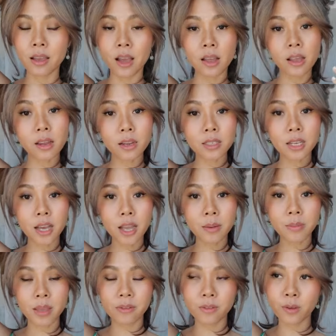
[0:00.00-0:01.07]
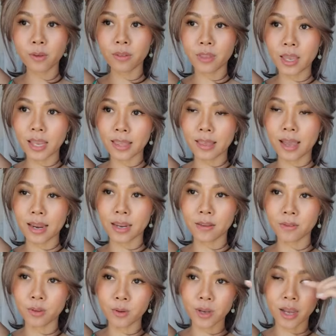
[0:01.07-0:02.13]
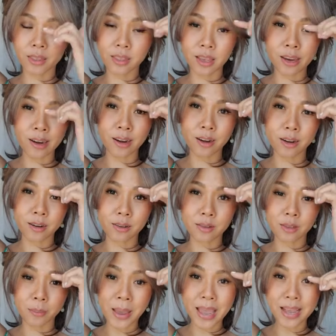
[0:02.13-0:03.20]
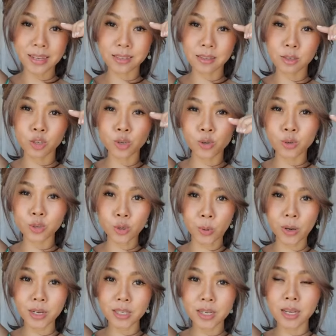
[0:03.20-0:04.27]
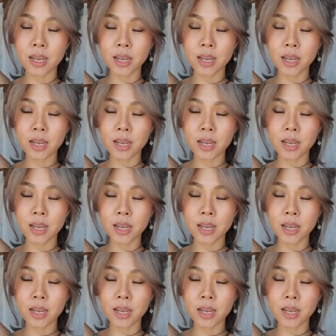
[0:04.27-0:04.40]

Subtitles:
A lot of time, if you think that if you cut the hair, the bangs too short